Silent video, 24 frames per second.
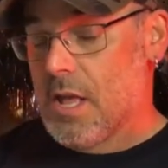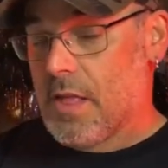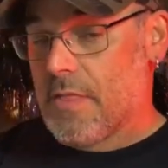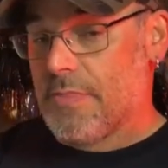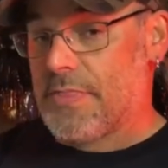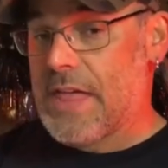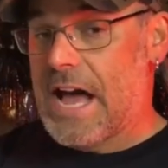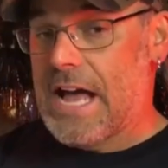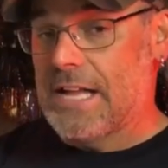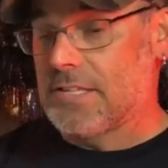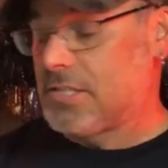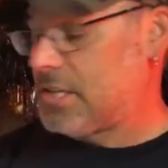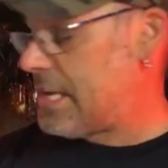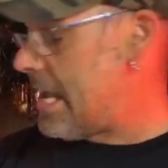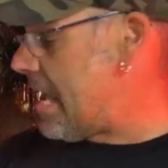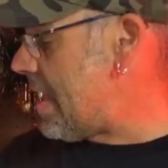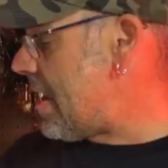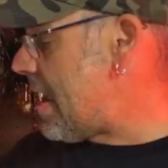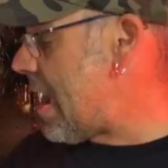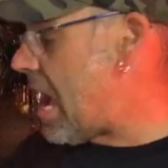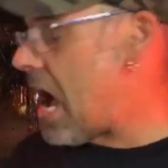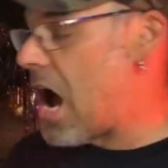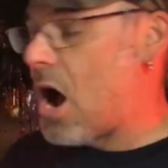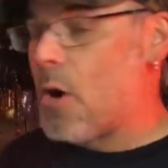that's kind
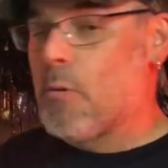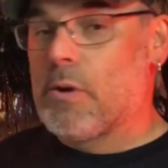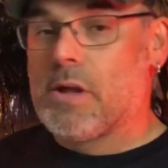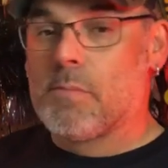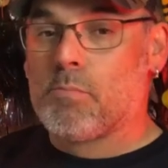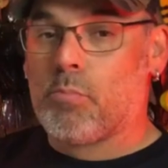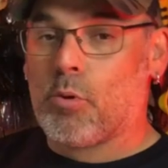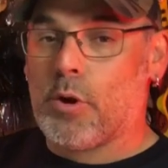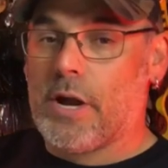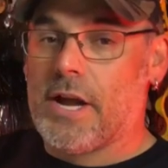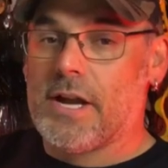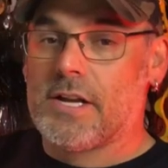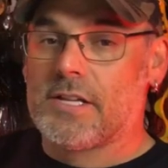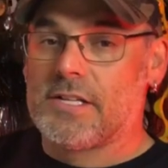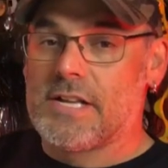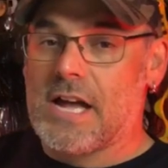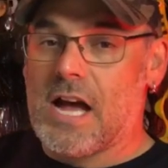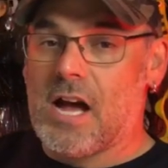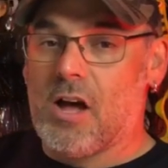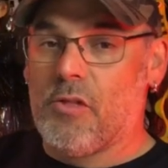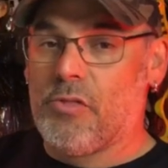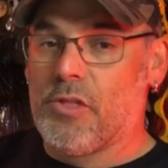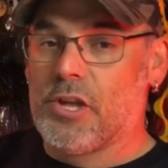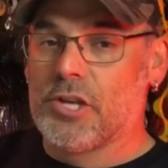of how we break
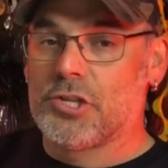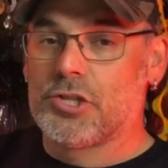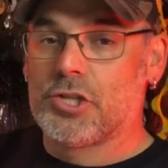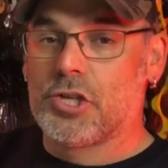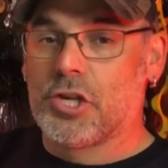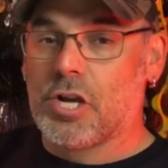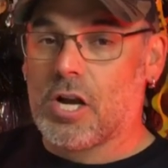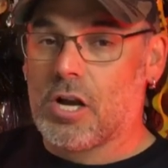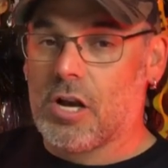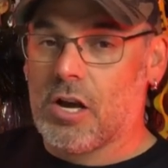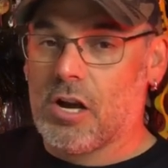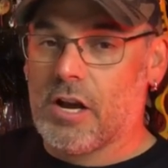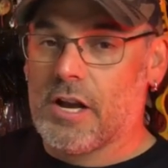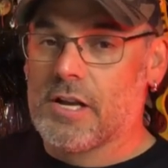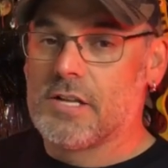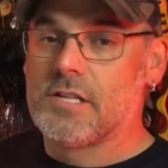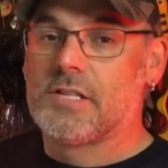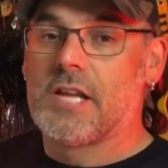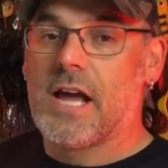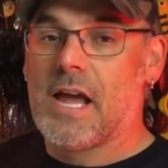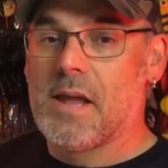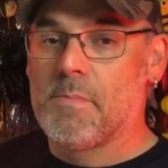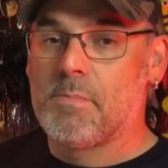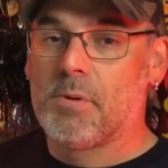down this current
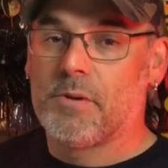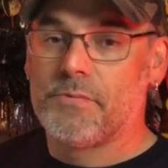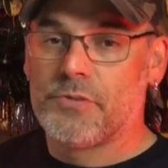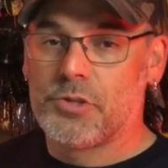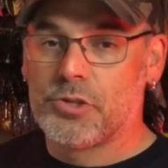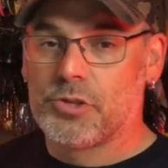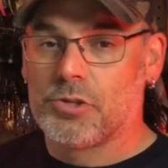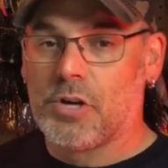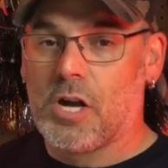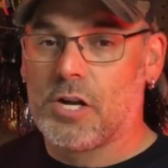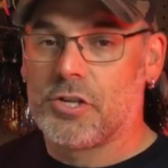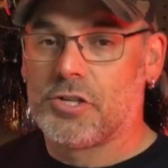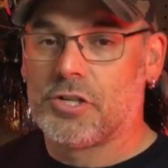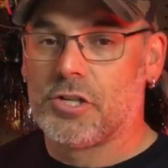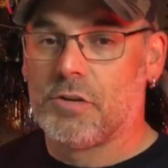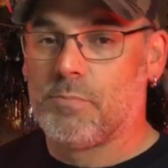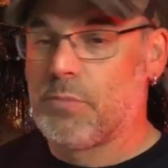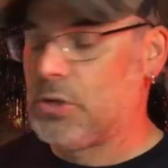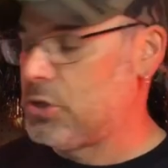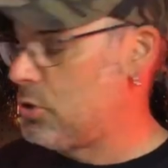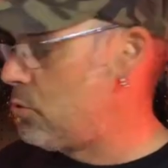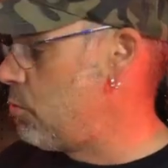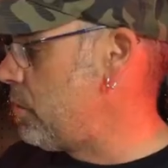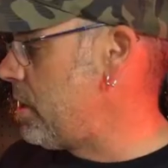type of structure
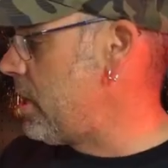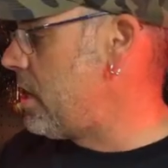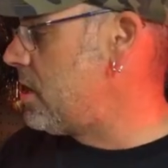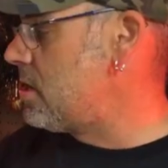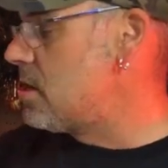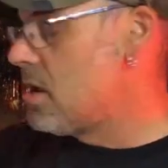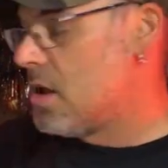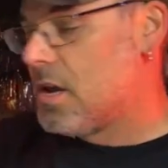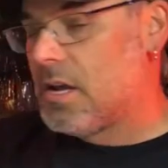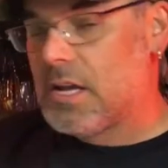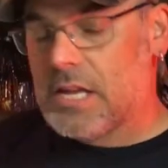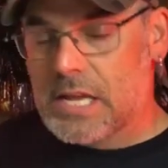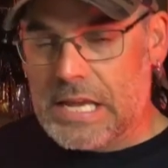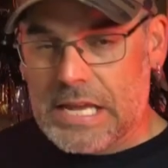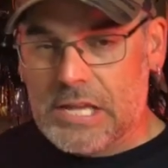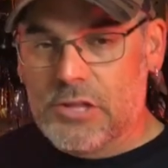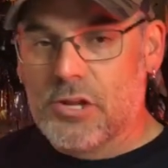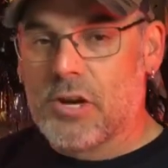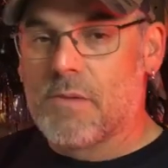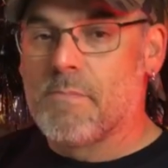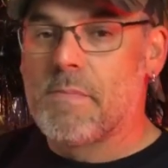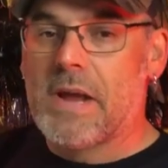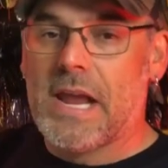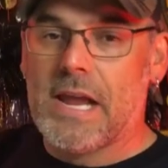between
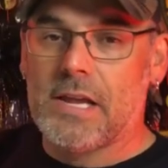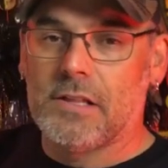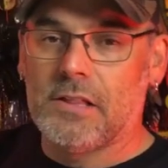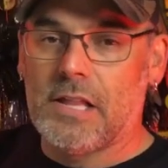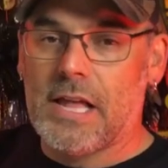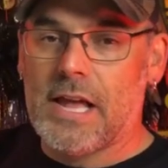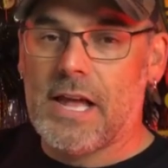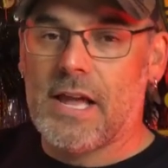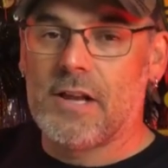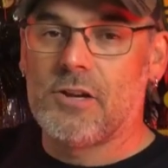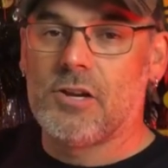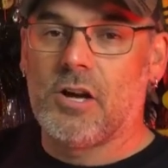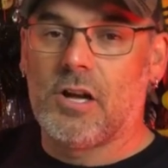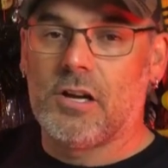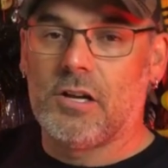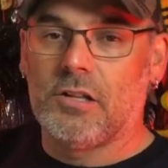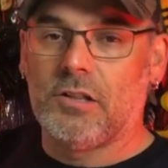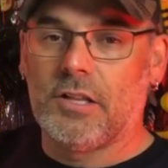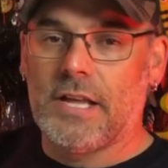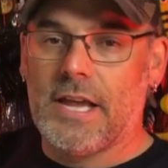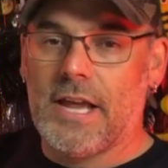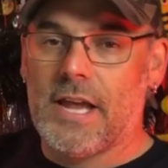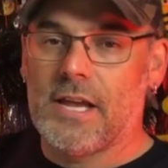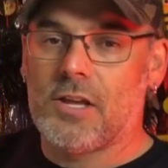either mainland on a
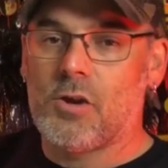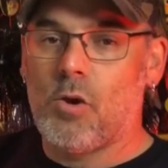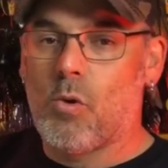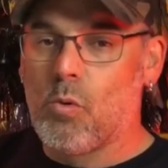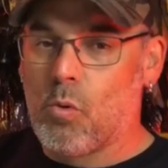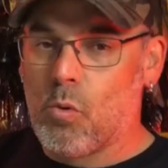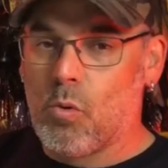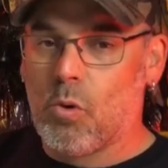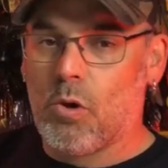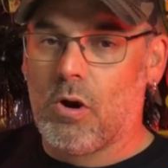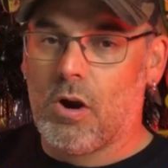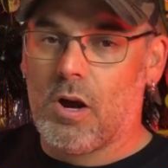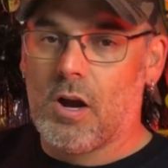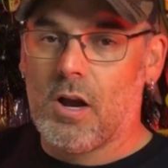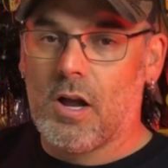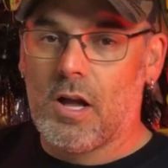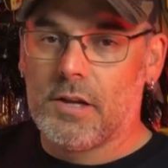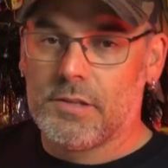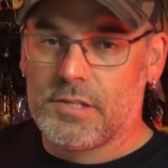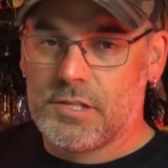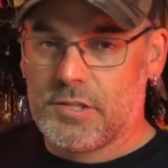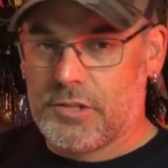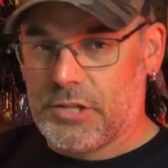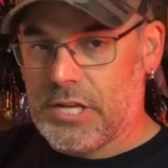lake or
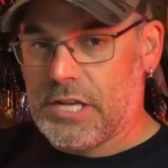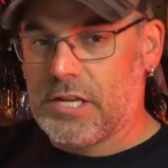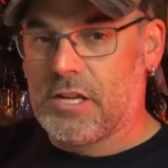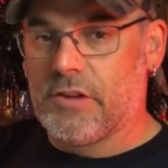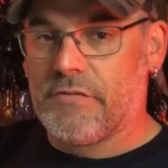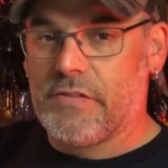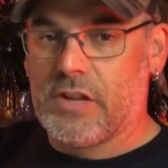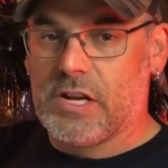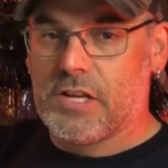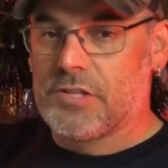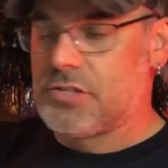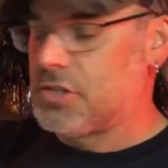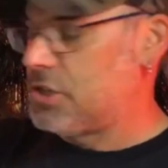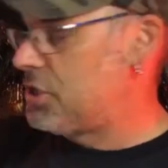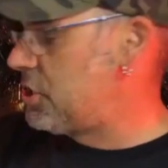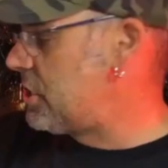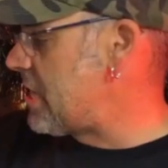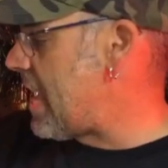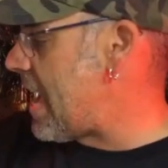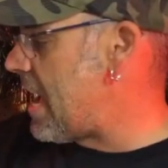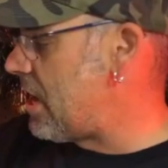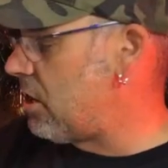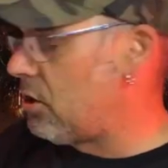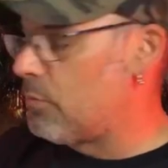think of it as a
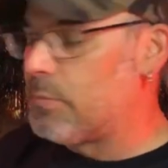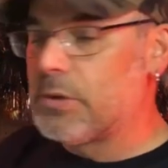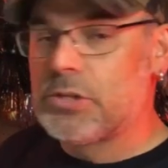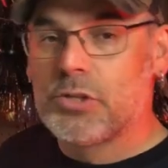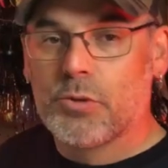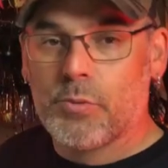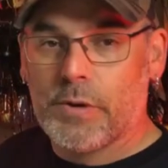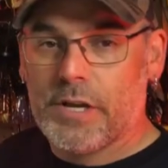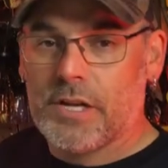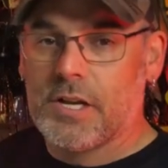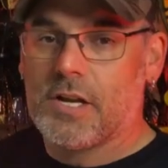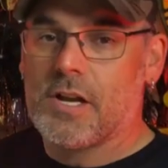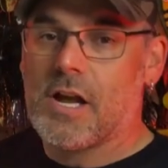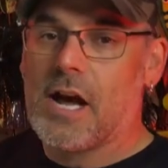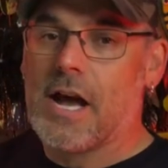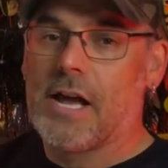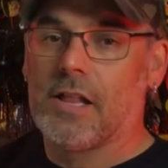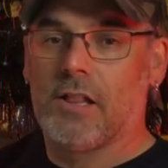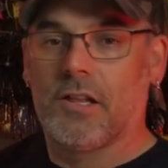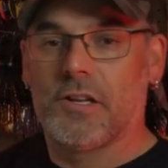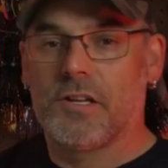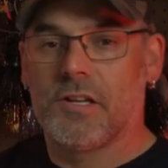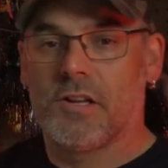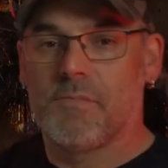saddle between an
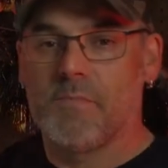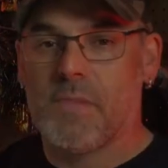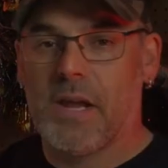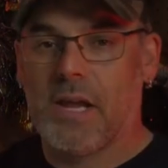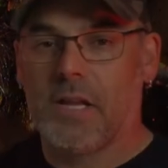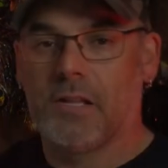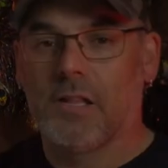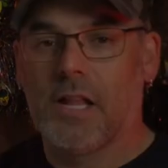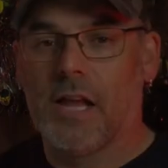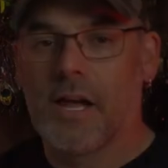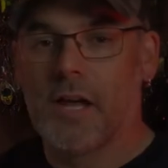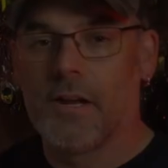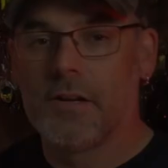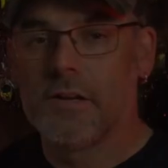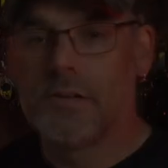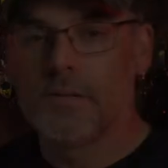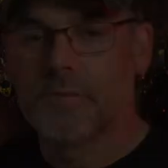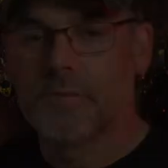island and mainland.